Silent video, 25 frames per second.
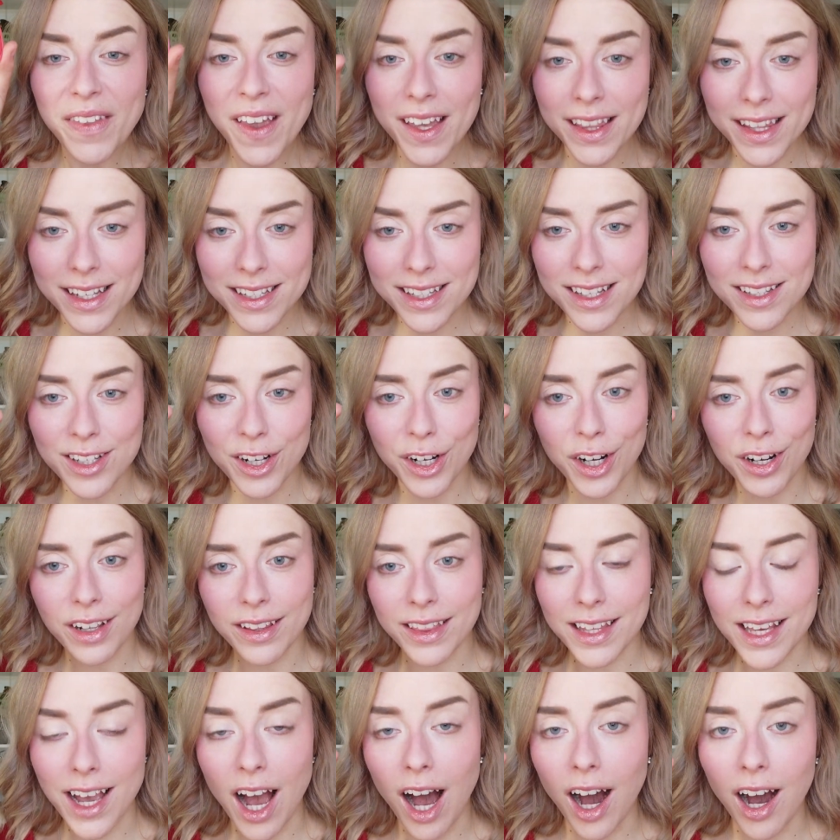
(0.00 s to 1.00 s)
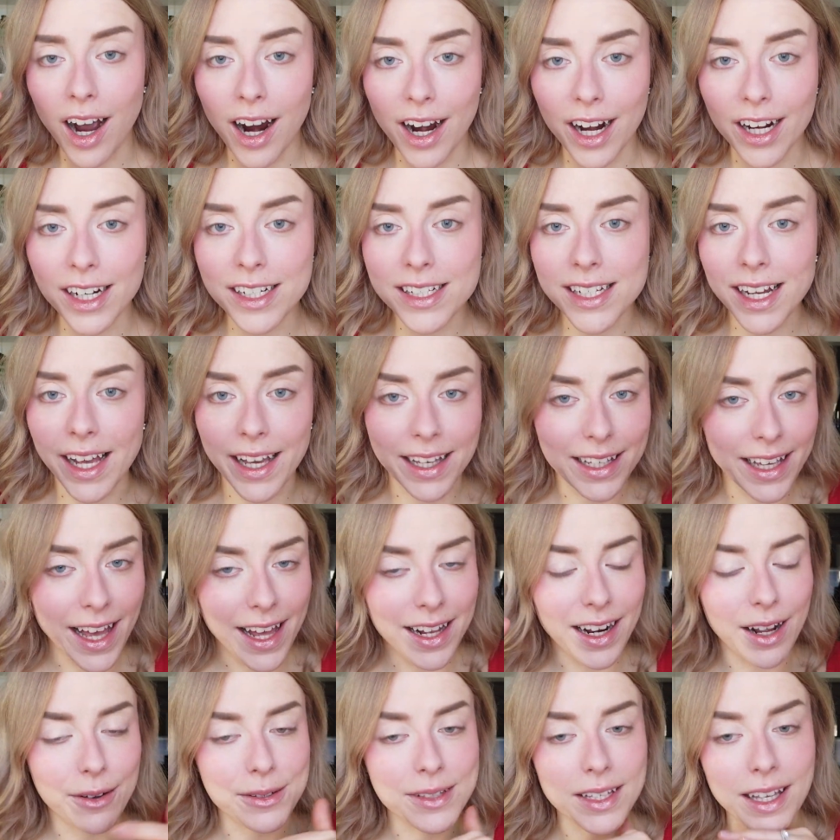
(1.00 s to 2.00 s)
This is Earthy Heart.
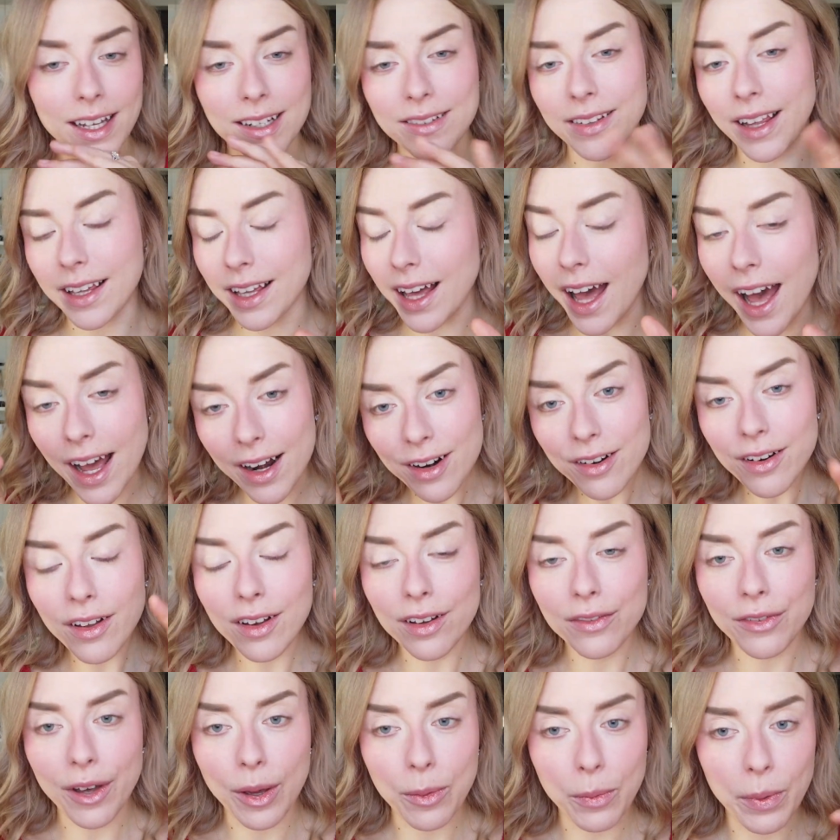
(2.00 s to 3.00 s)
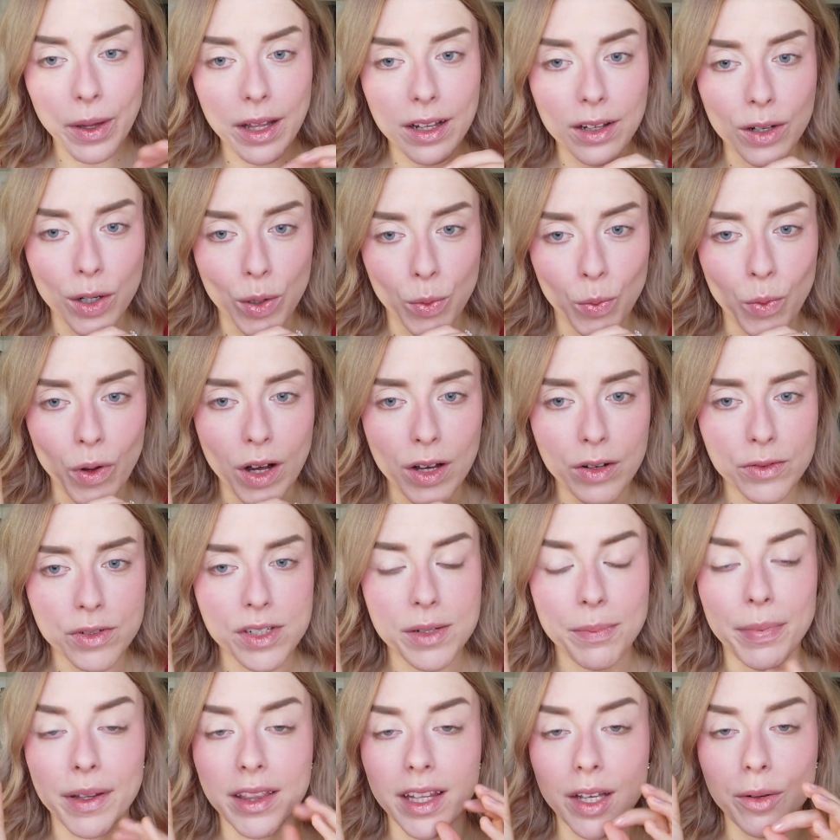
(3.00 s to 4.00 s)
Again, I was kind of like, I don't know if I will or
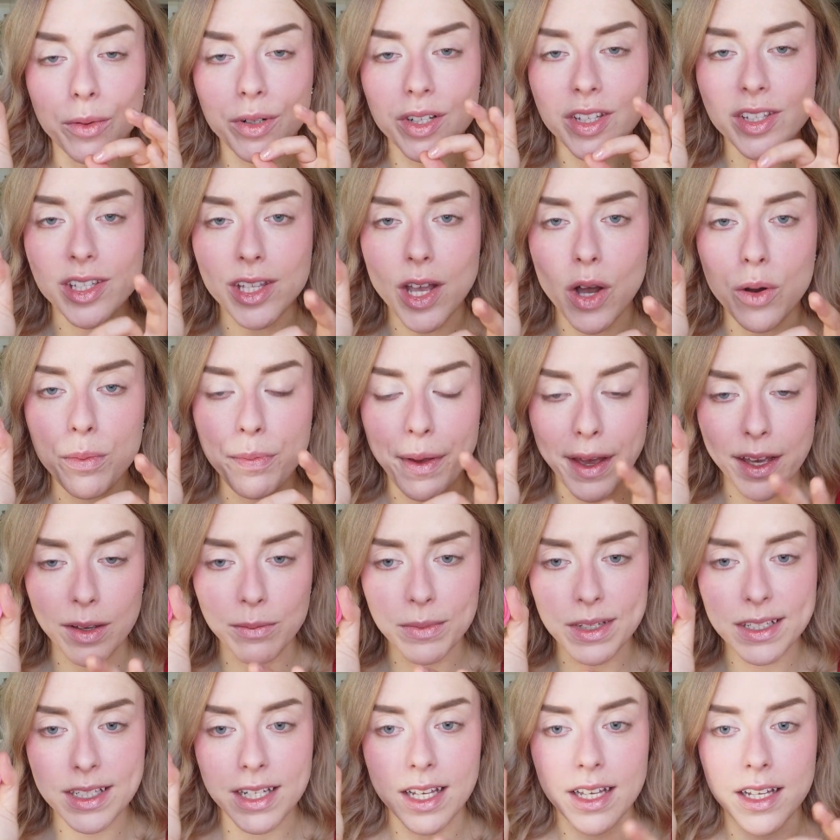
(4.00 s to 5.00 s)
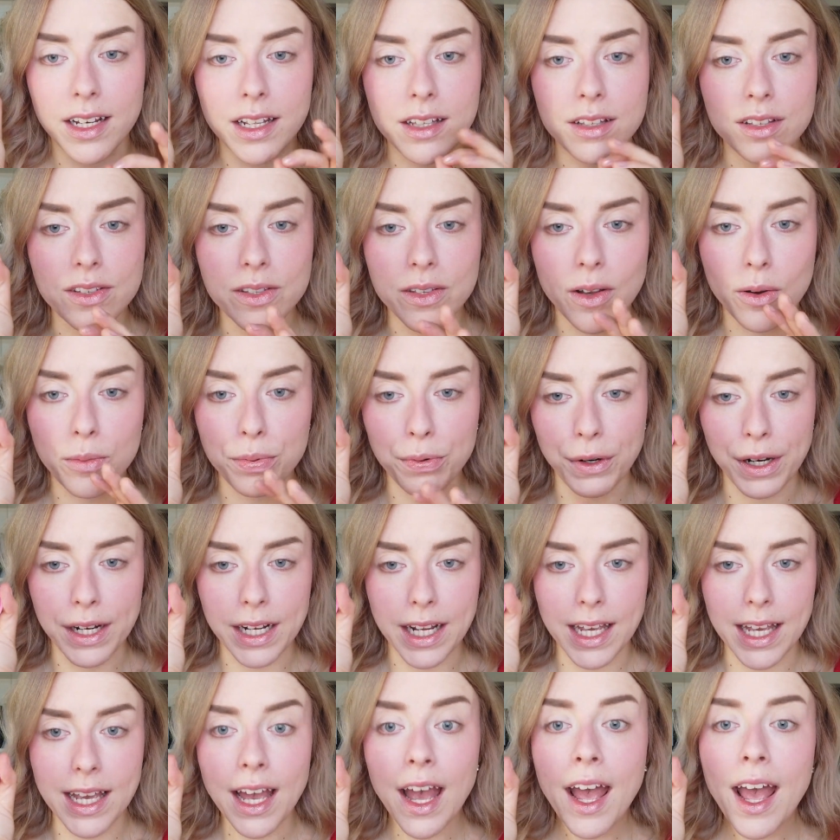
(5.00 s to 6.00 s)
won't, but they were so pigmented and so
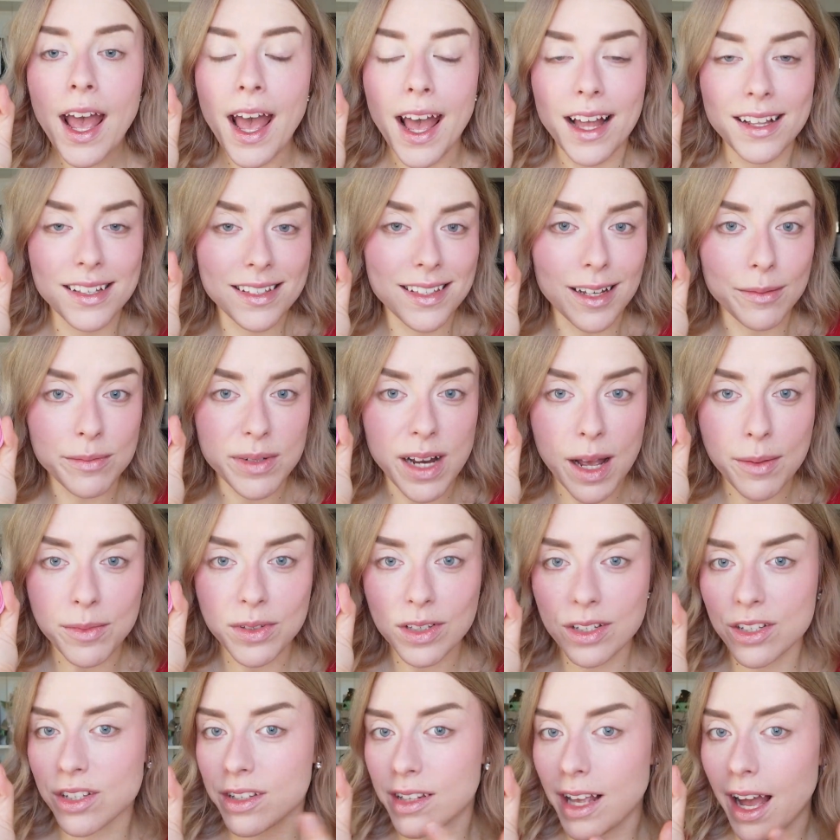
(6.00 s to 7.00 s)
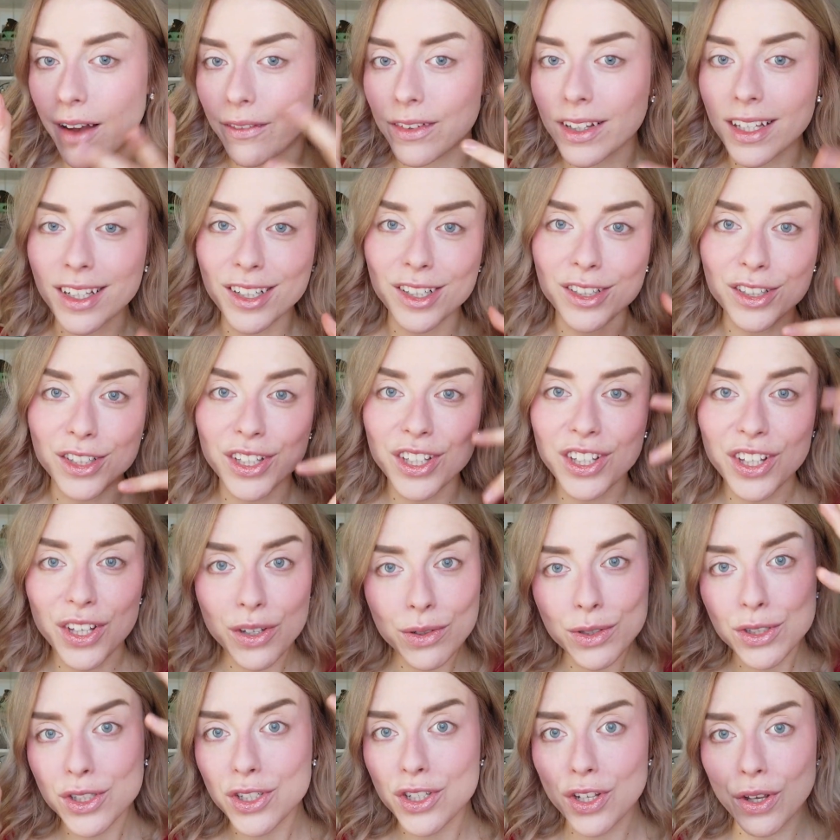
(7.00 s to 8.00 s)
pretty. And sometimes to just have a little
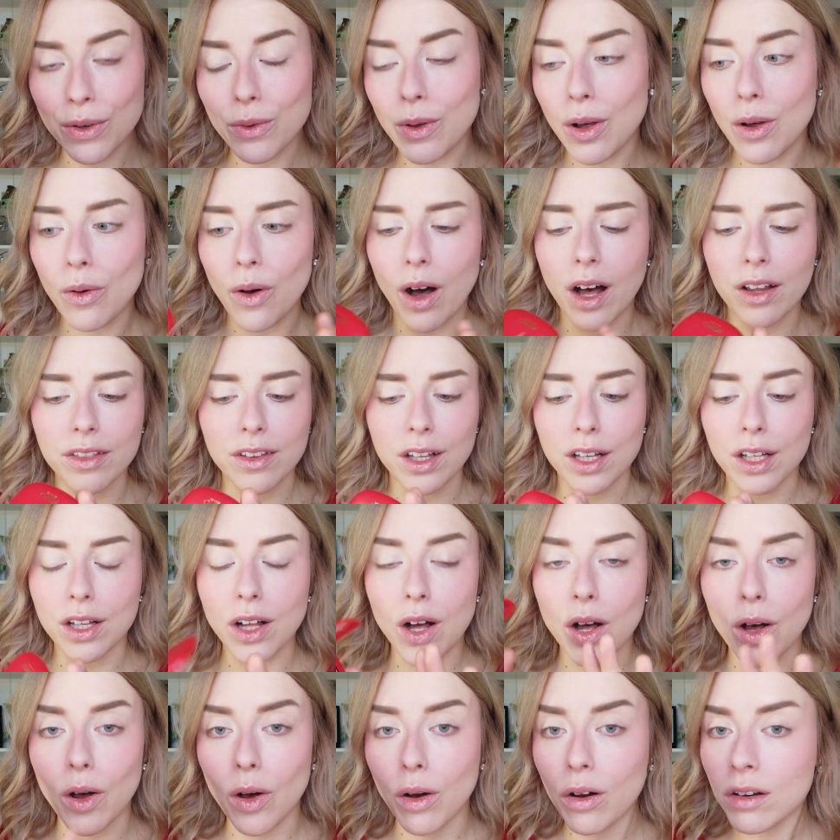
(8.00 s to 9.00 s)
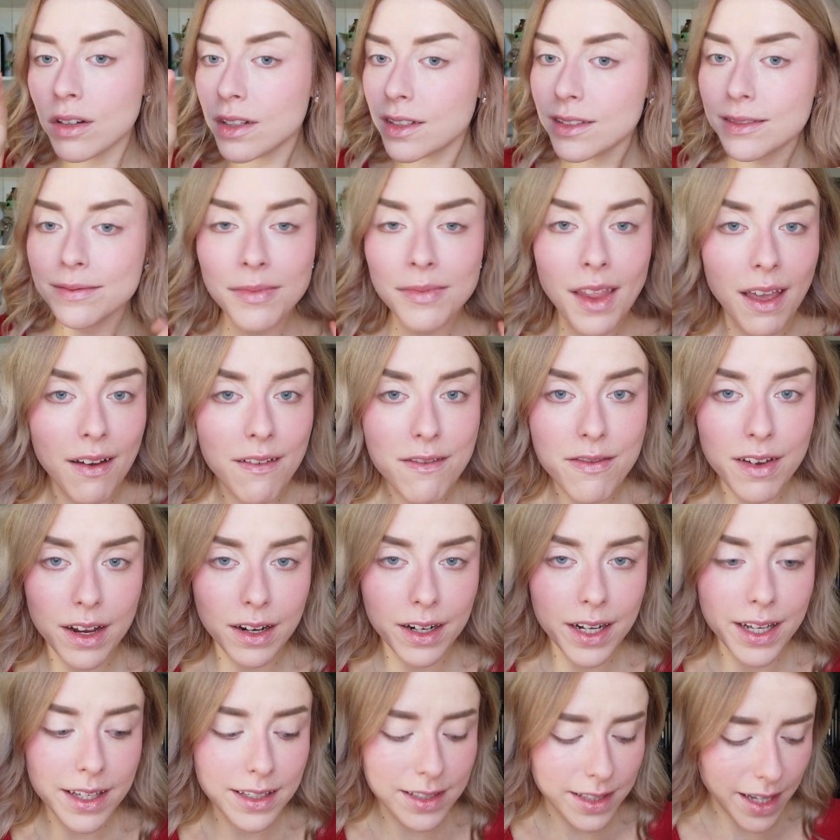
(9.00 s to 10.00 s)
cute duo on the go. I'm
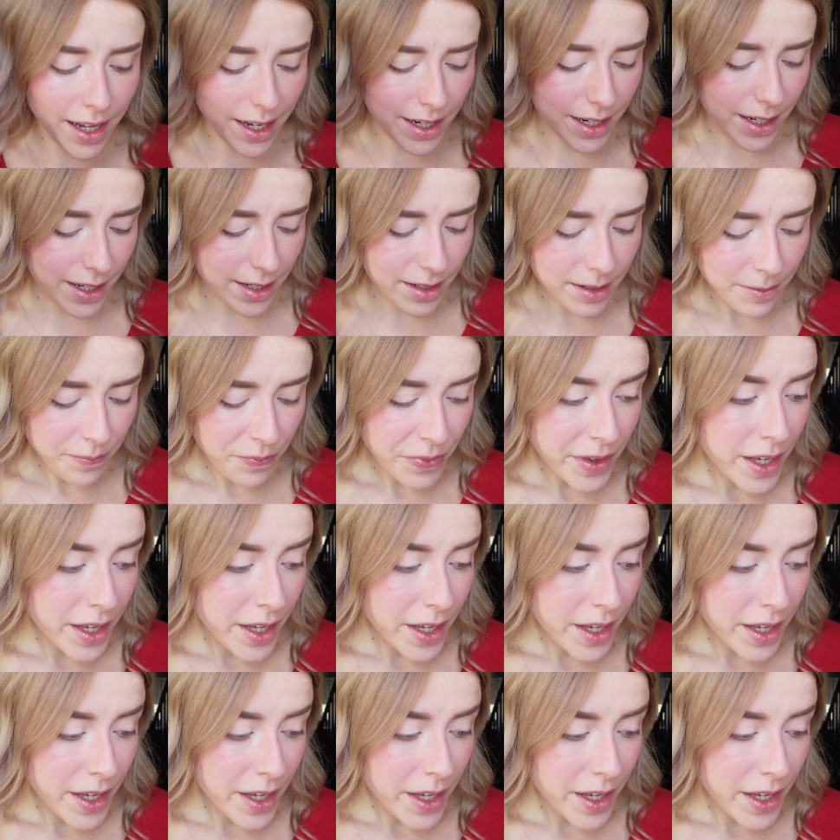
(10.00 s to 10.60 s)
very excited.